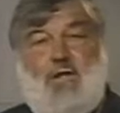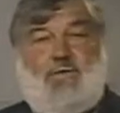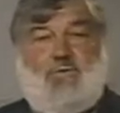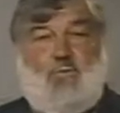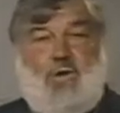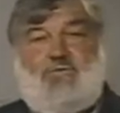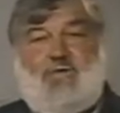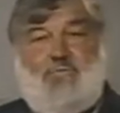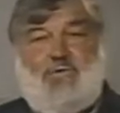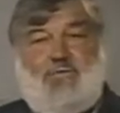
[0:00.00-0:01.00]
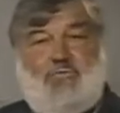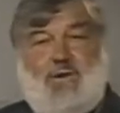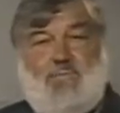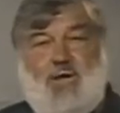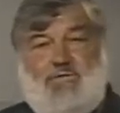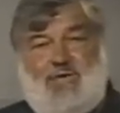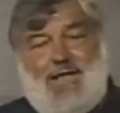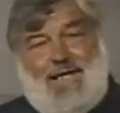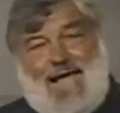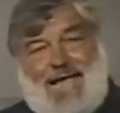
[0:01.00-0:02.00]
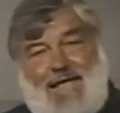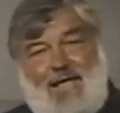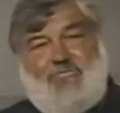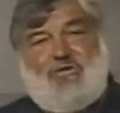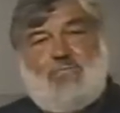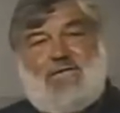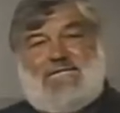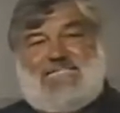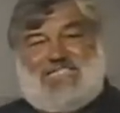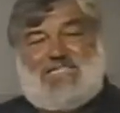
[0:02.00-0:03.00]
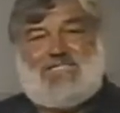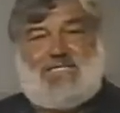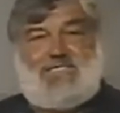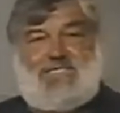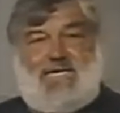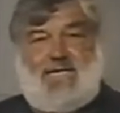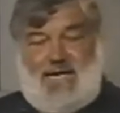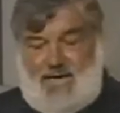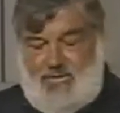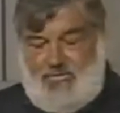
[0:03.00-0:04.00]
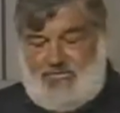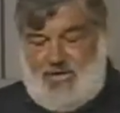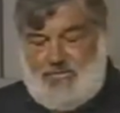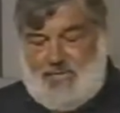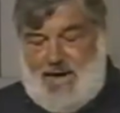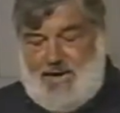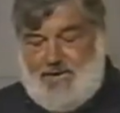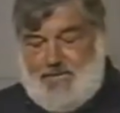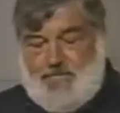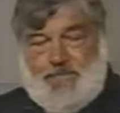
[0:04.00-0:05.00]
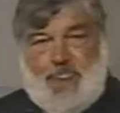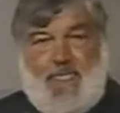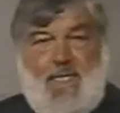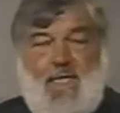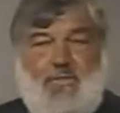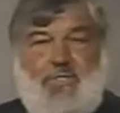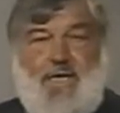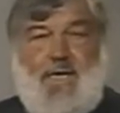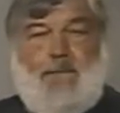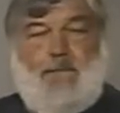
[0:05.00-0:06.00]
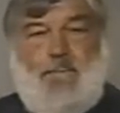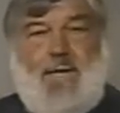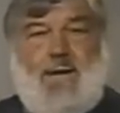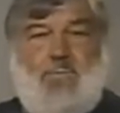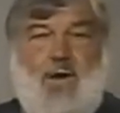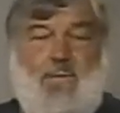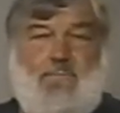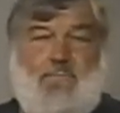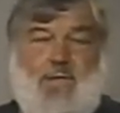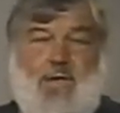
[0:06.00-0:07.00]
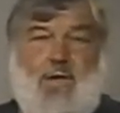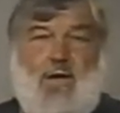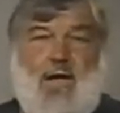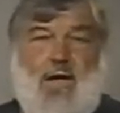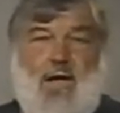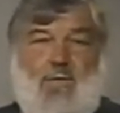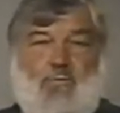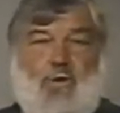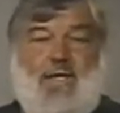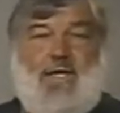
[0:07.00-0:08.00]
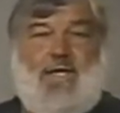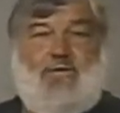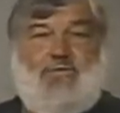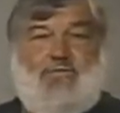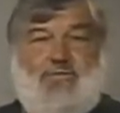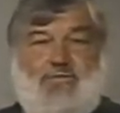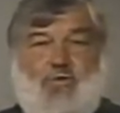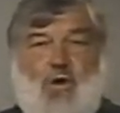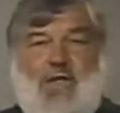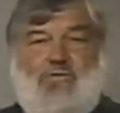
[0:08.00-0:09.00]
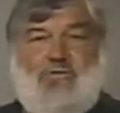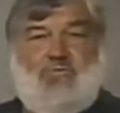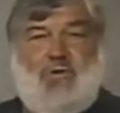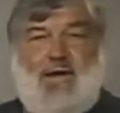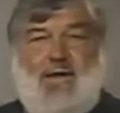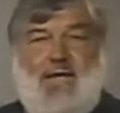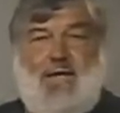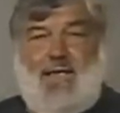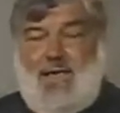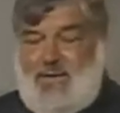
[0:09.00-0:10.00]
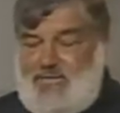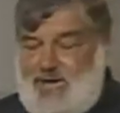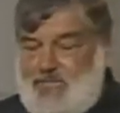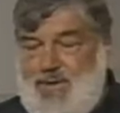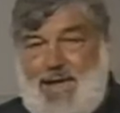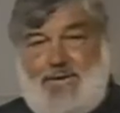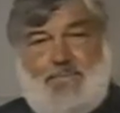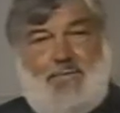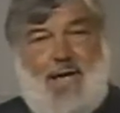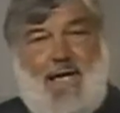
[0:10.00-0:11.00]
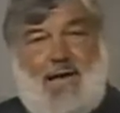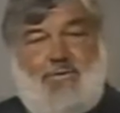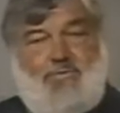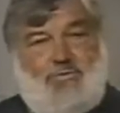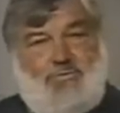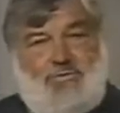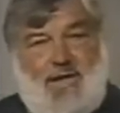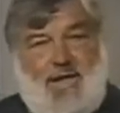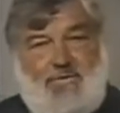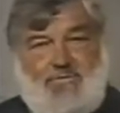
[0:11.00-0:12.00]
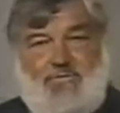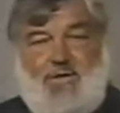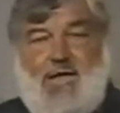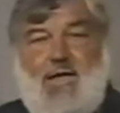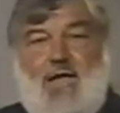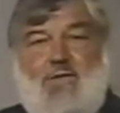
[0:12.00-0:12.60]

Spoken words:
a month or once every 3 months, I have some consistency in that usage pattern. The minimum is going to really depend upon two things: